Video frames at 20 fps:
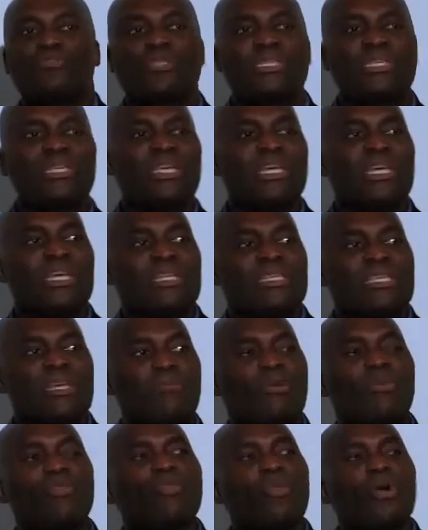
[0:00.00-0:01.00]
We see
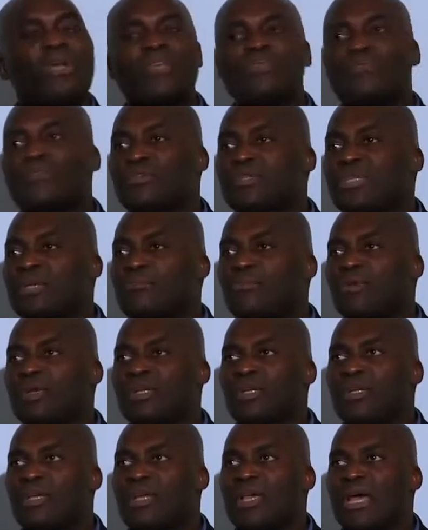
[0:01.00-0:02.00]
someone working for
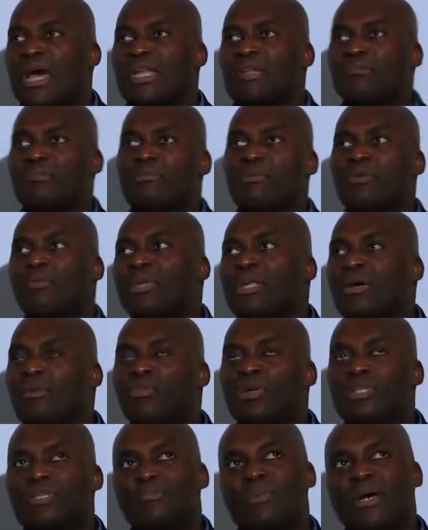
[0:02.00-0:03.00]
someone. I remember when I
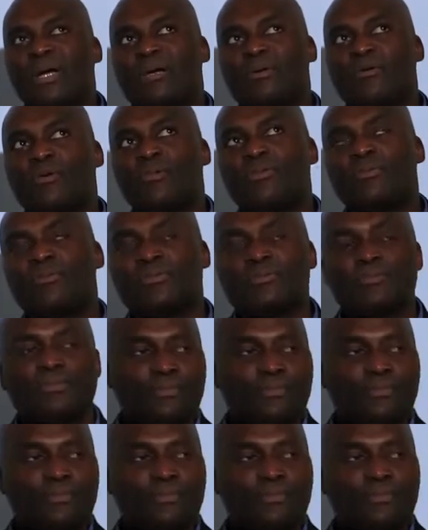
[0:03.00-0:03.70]
went back home,